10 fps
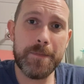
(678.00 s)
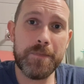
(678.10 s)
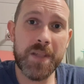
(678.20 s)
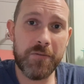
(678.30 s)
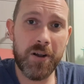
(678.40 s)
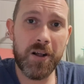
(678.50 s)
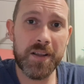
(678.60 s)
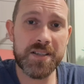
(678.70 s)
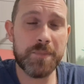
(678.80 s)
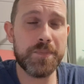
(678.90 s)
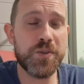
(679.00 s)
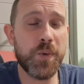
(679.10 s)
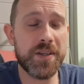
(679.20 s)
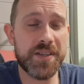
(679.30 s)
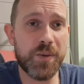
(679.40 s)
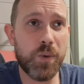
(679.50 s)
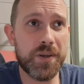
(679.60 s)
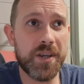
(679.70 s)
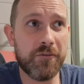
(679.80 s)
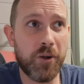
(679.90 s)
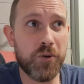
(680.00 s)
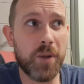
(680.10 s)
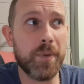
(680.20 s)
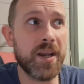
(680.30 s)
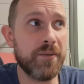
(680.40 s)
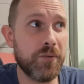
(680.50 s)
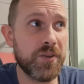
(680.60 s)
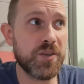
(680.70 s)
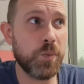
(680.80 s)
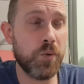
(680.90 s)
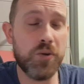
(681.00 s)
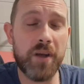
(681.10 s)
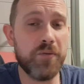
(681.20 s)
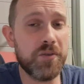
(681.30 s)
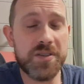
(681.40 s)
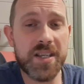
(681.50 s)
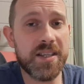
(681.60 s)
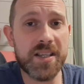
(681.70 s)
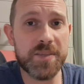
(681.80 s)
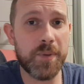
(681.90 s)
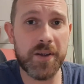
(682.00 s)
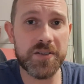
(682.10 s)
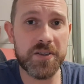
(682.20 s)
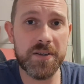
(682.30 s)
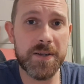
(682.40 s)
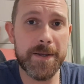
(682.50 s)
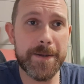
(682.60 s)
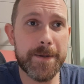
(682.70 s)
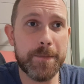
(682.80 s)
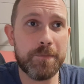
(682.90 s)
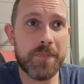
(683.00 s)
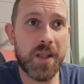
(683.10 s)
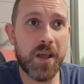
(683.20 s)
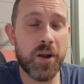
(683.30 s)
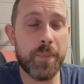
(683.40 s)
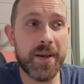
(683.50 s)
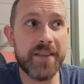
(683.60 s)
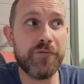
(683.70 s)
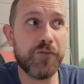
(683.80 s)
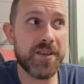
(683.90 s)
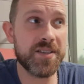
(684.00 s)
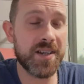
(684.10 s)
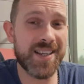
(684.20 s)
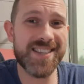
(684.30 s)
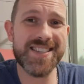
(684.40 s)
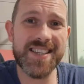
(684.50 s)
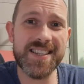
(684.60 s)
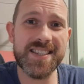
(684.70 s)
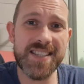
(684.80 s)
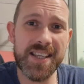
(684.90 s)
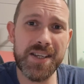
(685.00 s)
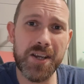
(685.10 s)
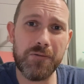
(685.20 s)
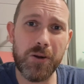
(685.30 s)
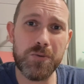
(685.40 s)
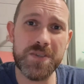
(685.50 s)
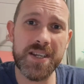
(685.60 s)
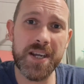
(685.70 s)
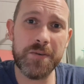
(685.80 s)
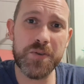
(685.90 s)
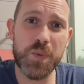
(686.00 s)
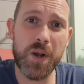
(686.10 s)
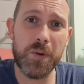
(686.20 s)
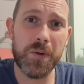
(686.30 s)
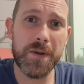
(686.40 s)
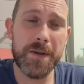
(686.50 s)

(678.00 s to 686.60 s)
There's a 21-year-old, I believe, on this ward. I've not seen this person. And I believe recently a 16-year-old's in here as well.